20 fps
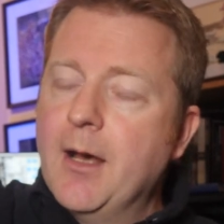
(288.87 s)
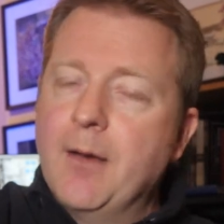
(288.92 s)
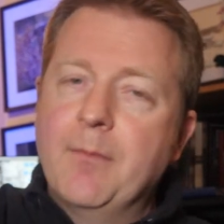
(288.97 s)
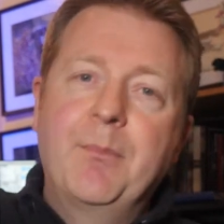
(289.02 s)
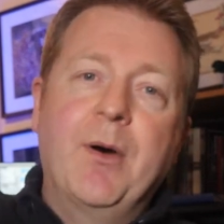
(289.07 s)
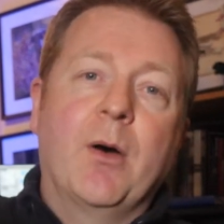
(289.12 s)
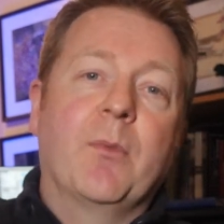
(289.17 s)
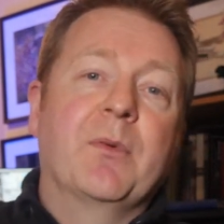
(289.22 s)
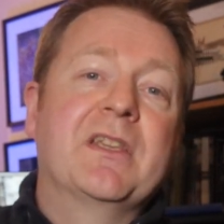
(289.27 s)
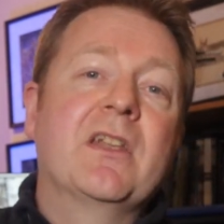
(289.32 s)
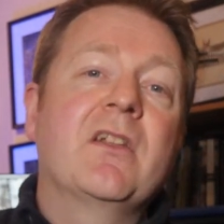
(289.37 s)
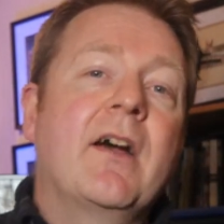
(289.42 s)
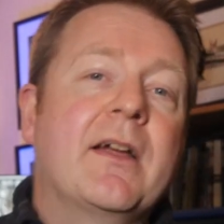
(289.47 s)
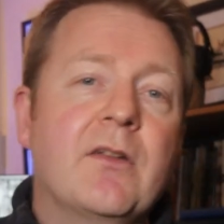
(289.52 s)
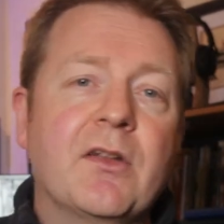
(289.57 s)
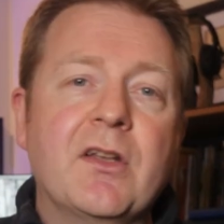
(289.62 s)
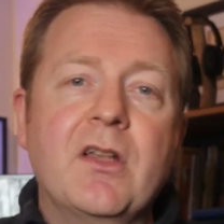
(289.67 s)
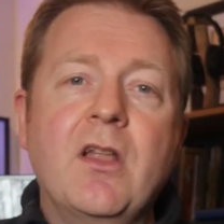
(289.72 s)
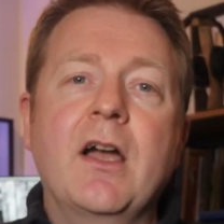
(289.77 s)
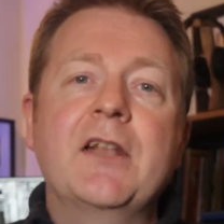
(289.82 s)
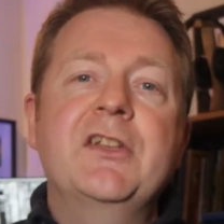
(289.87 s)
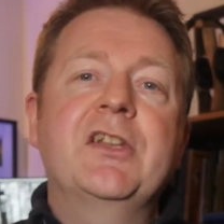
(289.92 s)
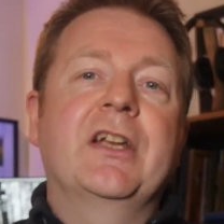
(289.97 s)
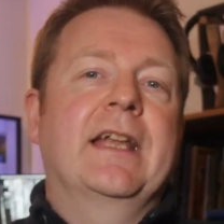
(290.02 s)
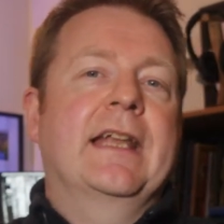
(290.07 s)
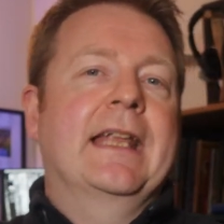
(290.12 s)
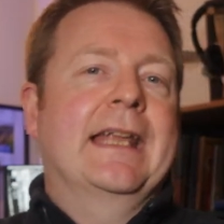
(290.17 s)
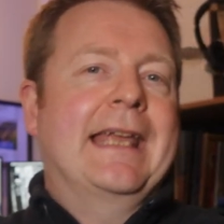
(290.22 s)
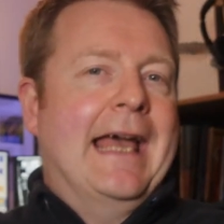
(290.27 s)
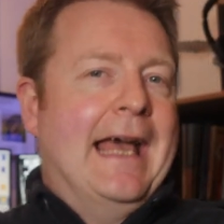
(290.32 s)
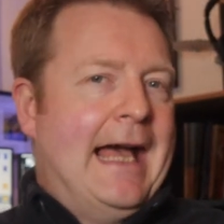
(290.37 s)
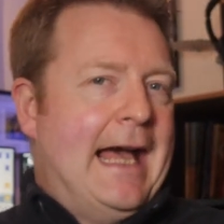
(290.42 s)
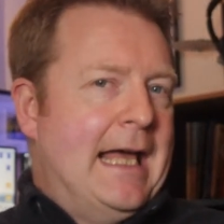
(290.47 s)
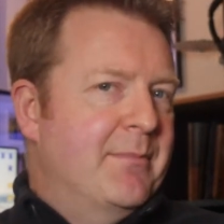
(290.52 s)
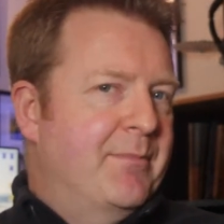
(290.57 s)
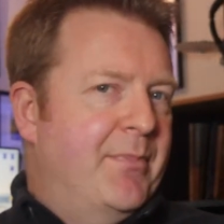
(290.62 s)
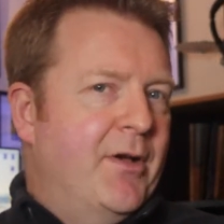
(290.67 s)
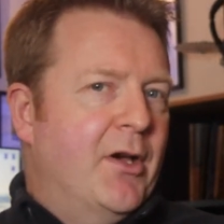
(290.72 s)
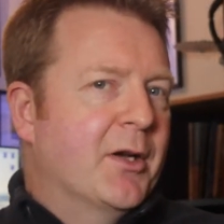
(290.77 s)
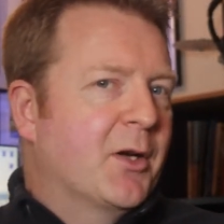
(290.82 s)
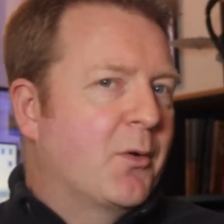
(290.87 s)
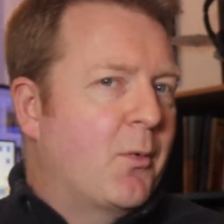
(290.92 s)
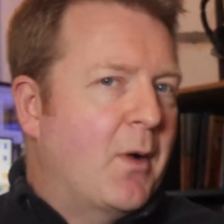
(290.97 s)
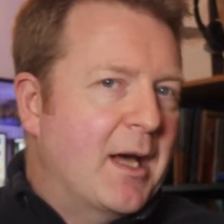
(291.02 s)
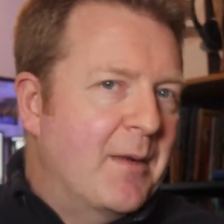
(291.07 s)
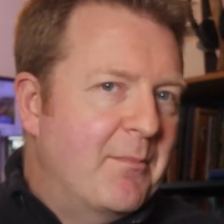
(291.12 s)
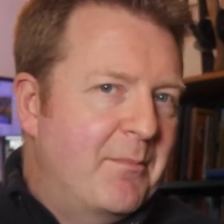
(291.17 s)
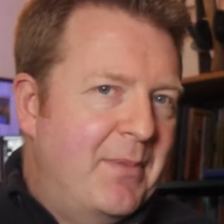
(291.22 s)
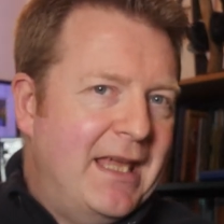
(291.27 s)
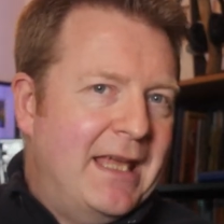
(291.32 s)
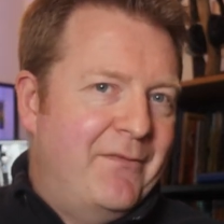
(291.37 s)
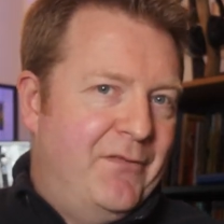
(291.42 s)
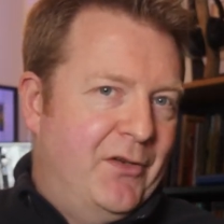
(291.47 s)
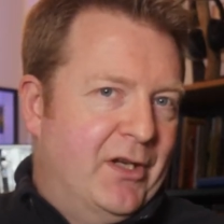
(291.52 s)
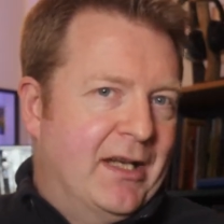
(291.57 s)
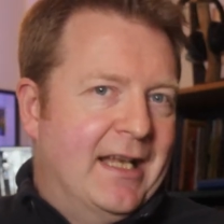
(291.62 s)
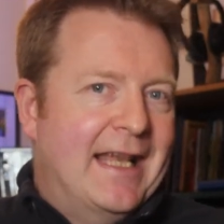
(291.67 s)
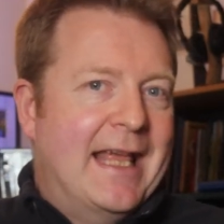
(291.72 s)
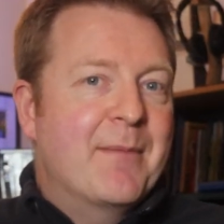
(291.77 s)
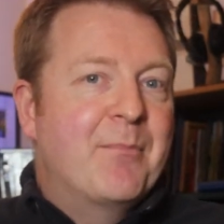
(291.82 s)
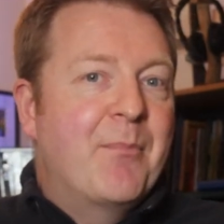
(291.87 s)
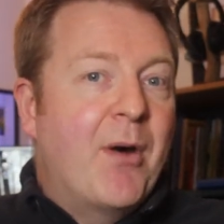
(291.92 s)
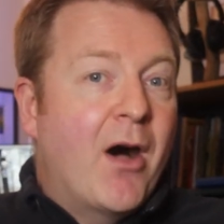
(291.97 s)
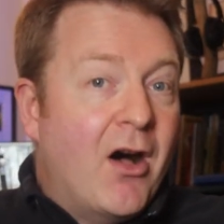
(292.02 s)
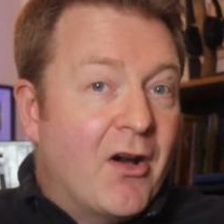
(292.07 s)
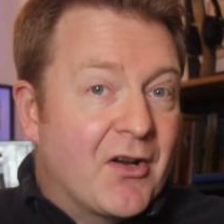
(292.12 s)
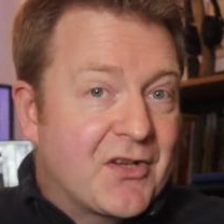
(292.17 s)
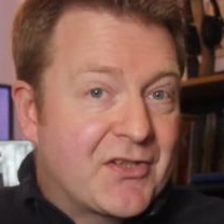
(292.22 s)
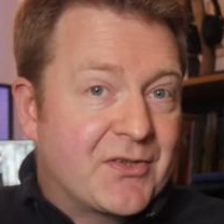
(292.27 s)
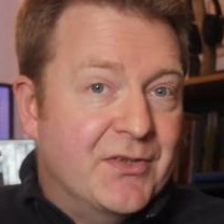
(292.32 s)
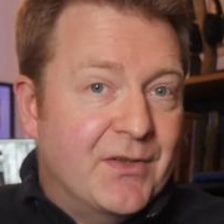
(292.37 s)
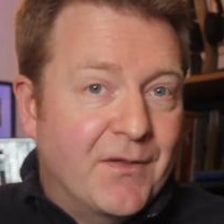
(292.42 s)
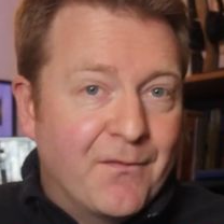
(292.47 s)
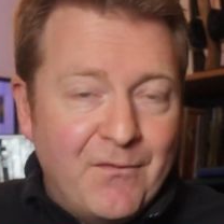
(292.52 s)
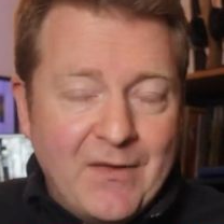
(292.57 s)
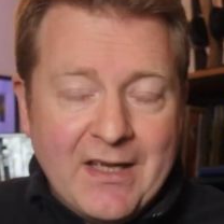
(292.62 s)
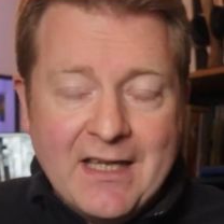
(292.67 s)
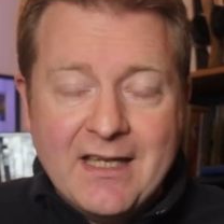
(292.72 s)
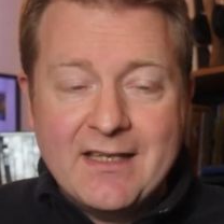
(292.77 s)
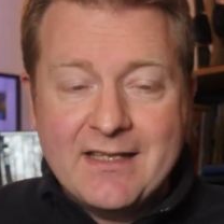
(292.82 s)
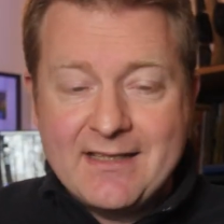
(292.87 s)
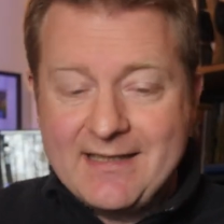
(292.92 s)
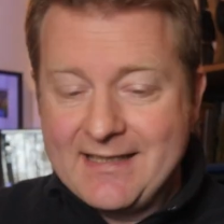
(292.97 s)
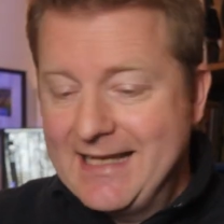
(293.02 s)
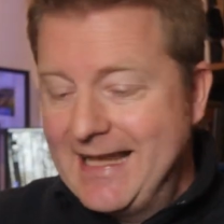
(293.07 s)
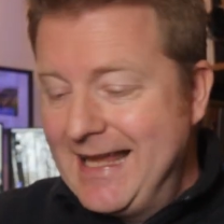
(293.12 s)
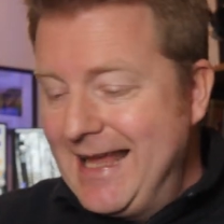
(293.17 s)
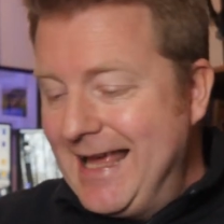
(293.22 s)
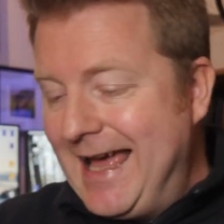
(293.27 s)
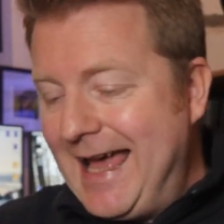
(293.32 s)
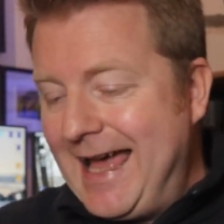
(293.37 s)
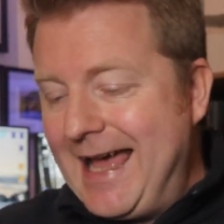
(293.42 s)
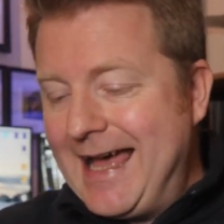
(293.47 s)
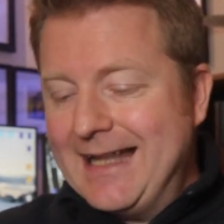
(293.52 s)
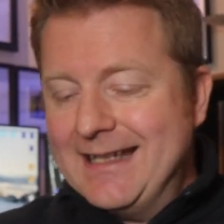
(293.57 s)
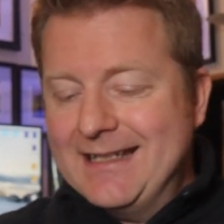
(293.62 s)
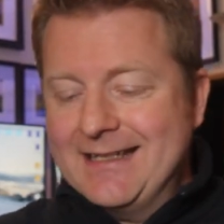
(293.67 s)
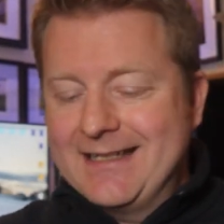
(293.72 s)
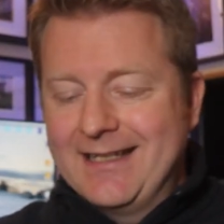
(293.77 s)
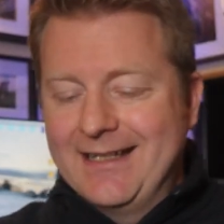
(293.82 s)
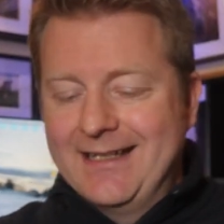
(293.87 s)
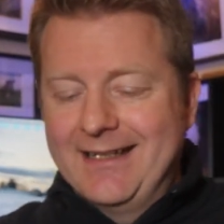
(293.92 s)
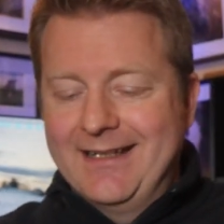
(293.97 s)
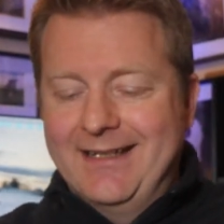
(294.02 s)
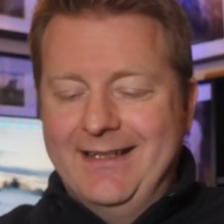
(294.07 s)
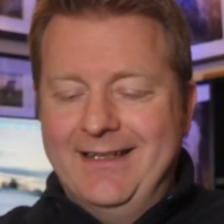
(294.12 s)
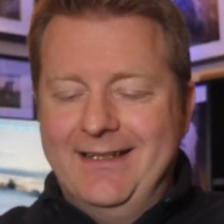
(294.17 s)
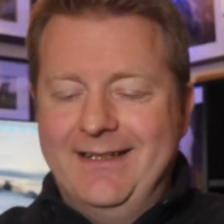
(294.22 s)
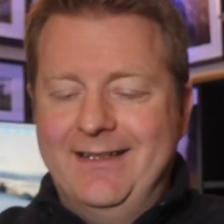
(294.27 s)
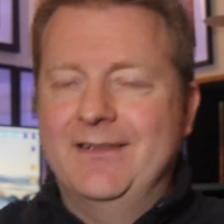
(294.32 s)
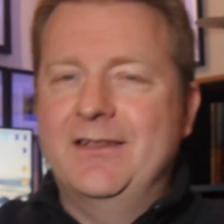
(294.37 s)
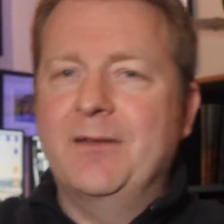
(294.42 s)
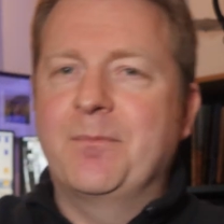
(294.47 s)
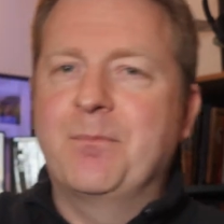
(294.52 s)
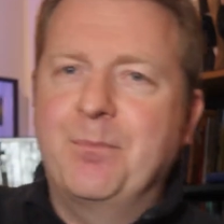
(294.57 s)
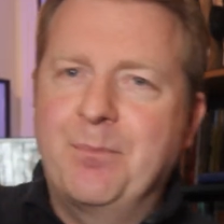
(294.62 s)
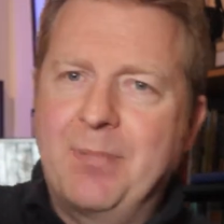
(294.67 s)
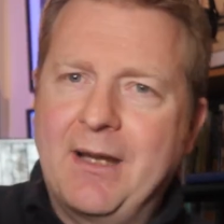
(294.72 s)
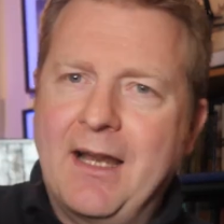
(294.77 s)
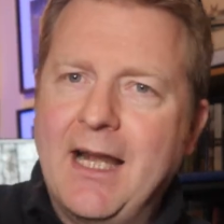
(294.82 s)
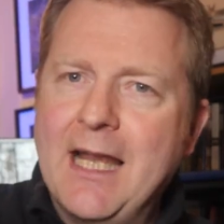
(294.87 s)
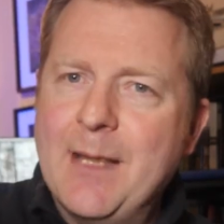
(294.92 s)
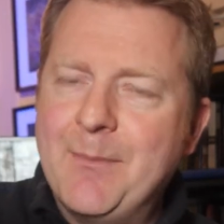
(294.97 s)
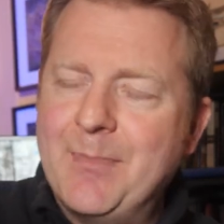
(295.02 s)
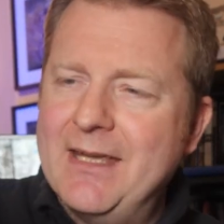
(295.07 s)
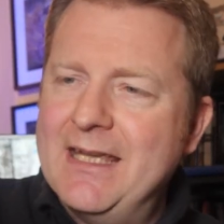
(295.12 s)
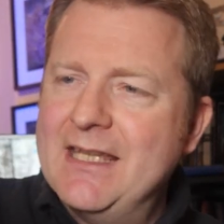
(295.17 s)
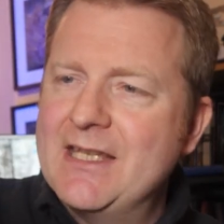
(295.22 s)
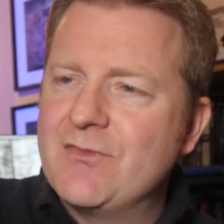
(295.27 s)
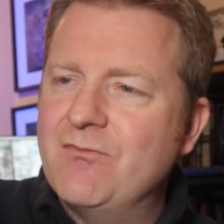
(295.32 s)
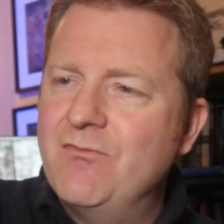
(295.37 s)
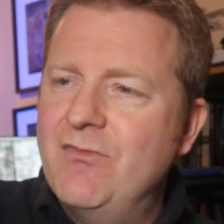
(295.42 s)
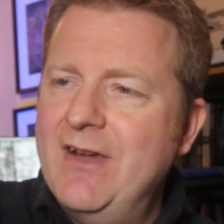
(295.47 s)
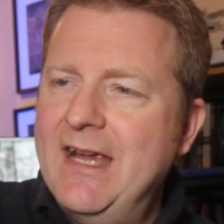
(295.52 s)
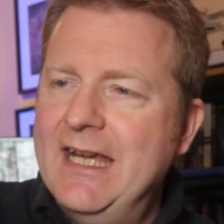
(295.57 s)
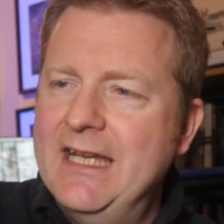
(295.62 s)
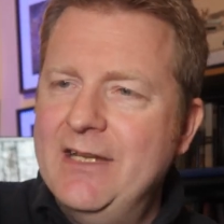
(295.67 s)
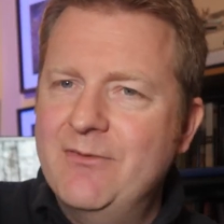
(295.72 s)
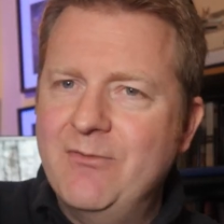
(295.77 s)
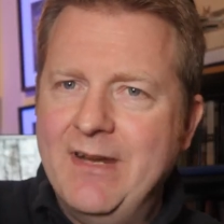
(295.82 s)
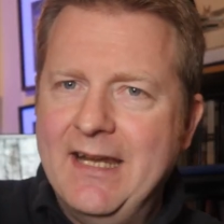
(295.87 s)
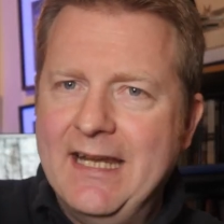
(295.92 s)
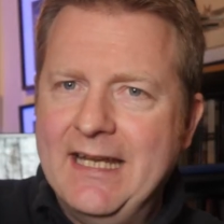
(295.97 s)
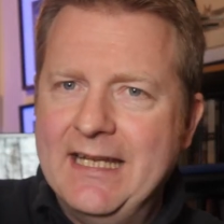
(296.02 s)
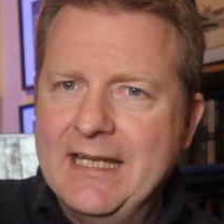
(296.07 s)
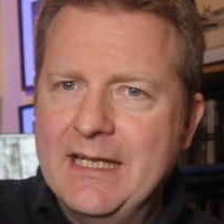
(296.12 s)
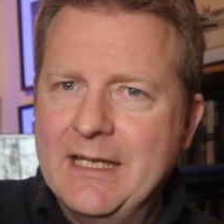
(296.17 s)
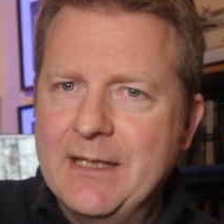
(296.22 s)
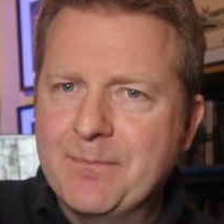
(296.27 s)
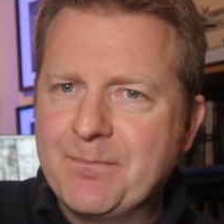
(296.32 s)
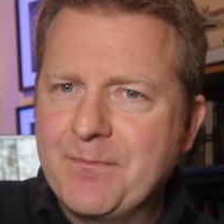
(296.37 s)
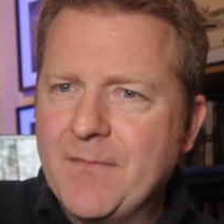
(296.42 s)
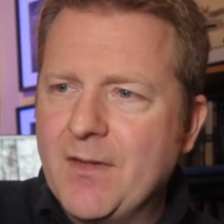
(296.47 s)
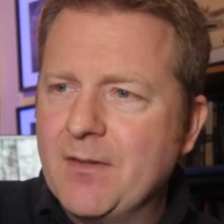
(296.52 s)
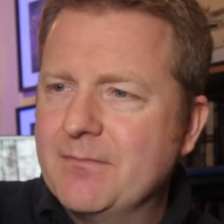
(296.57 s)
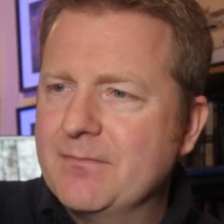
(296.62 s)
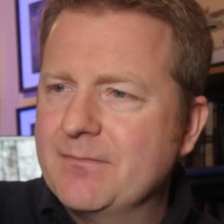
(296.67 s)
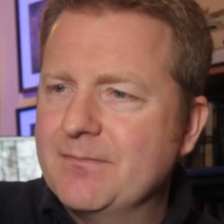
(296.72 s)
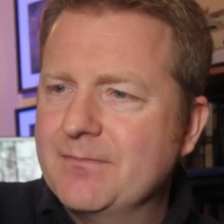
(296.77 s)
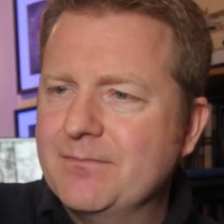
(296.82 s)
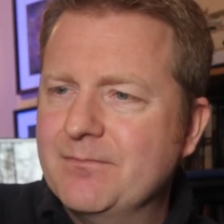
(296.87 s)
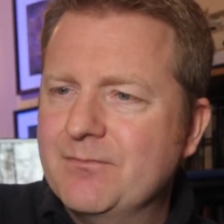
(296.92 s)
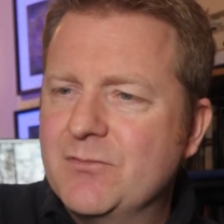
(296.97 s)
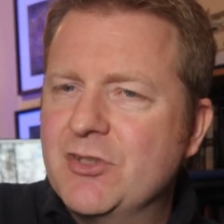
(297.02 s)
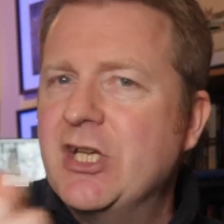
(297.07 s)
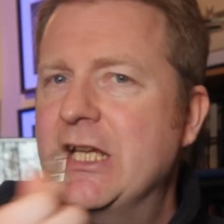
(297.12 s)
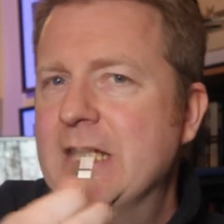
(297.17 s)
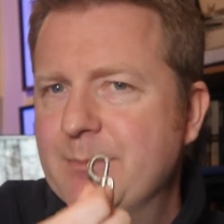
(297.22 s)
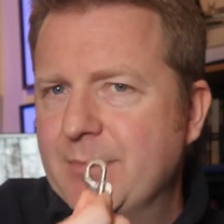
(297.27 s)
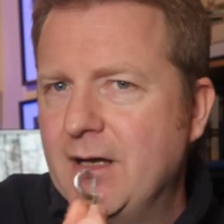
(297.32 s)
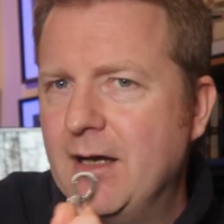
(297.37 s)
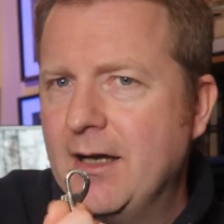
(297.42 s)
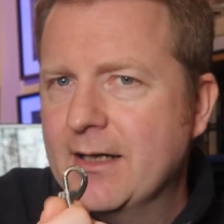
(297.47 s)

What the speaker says: But with the nylon line, you're going to get hand burn quite a bit if you're going to let it pass through your fingers. And the clip is really, really cheap.